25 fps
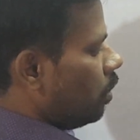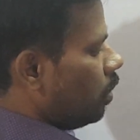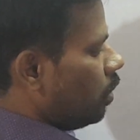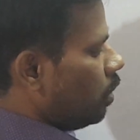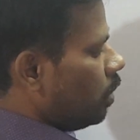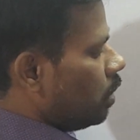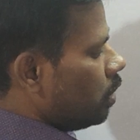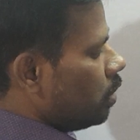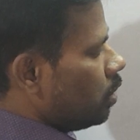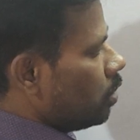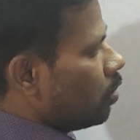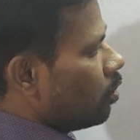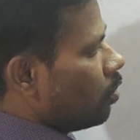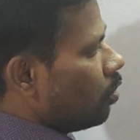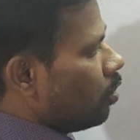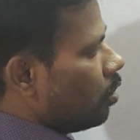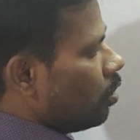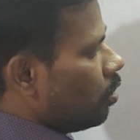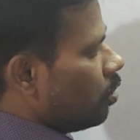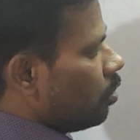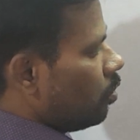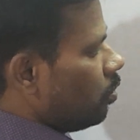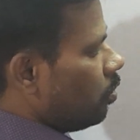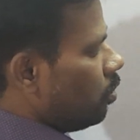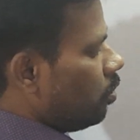is equal
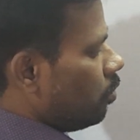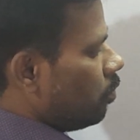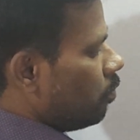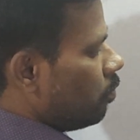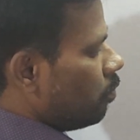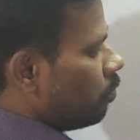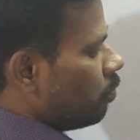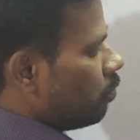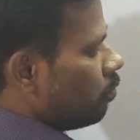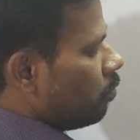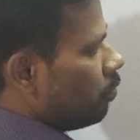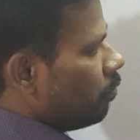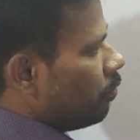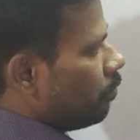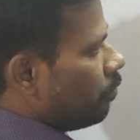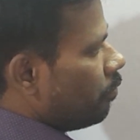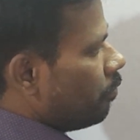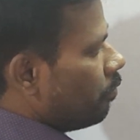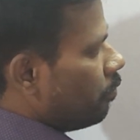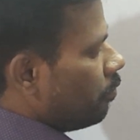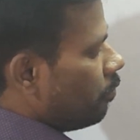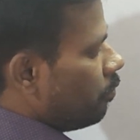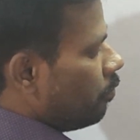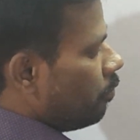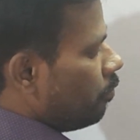to
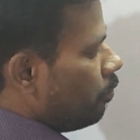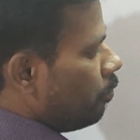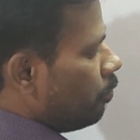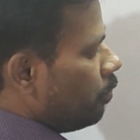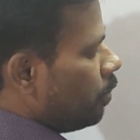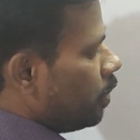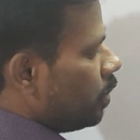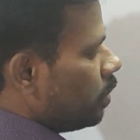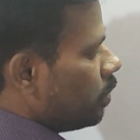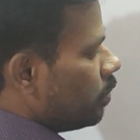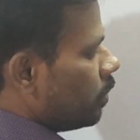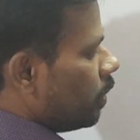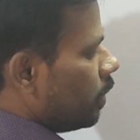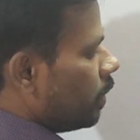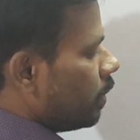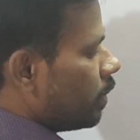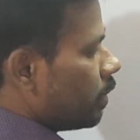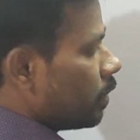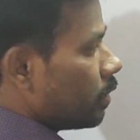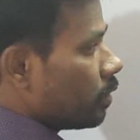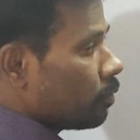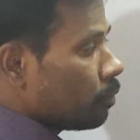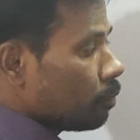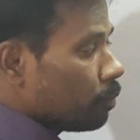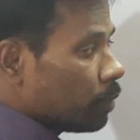
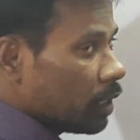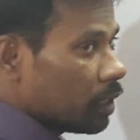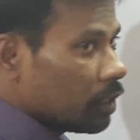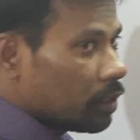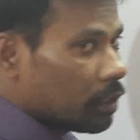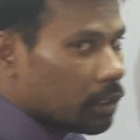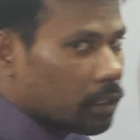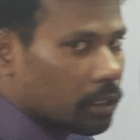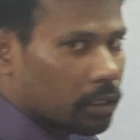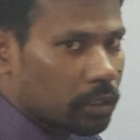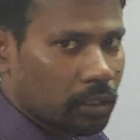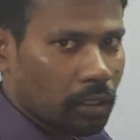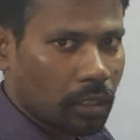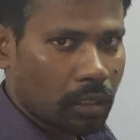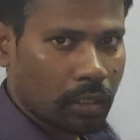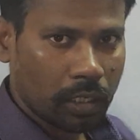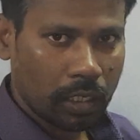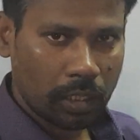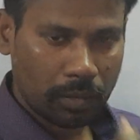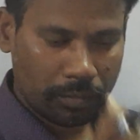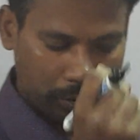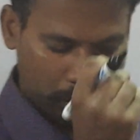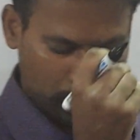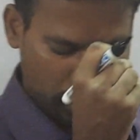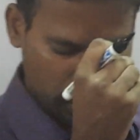BZ, sorry I
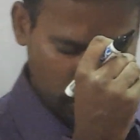am saying.